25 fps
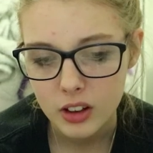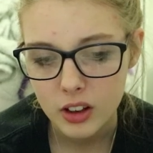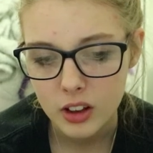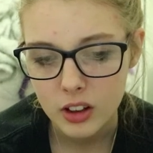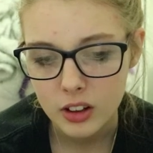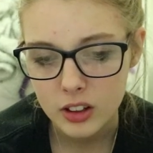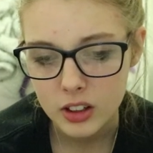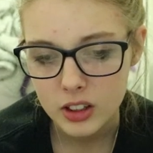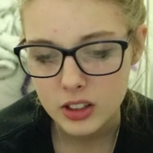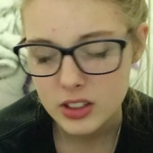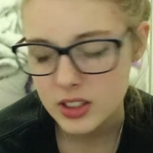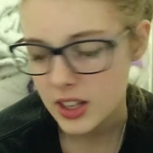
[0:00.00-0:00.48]

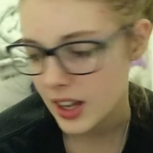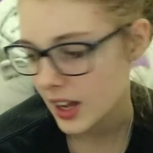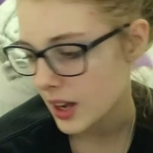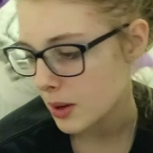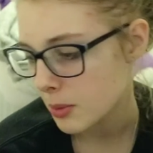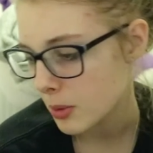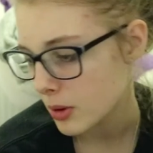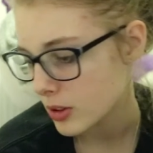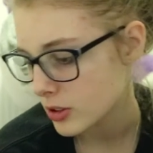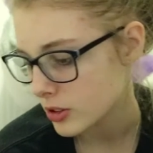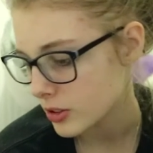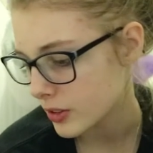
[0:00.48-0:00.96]
gonna see how
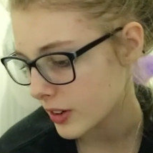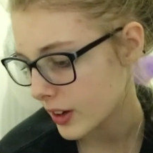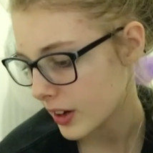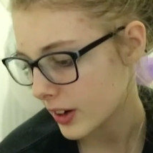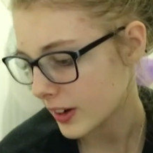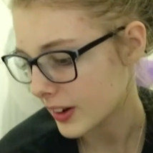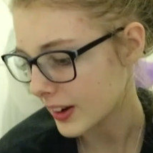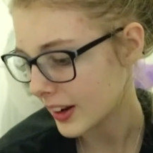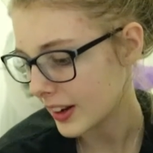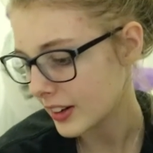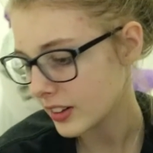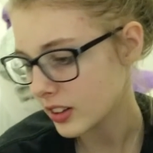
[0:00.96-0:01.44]
much of it I
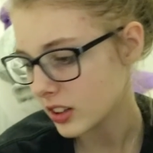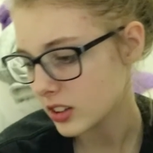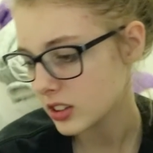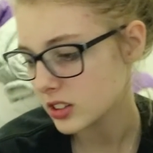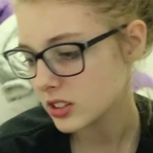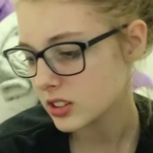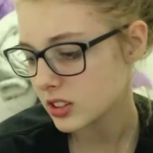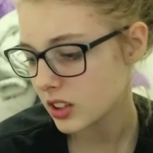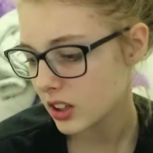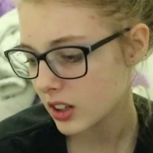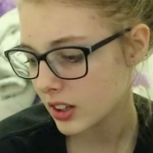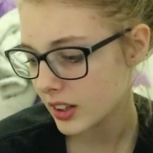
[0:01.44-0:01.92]
can get done
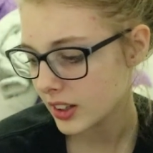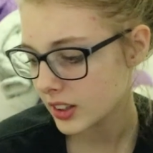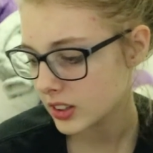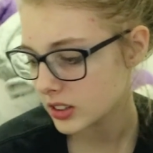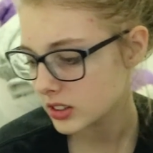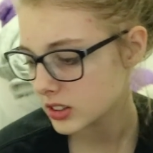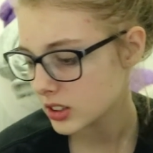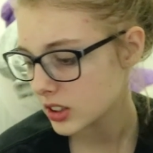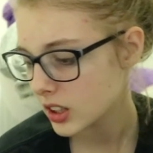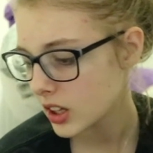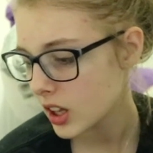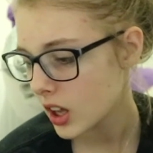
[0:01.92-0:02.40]

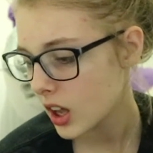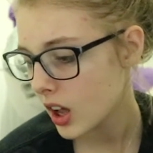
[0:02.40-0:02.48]
tonight.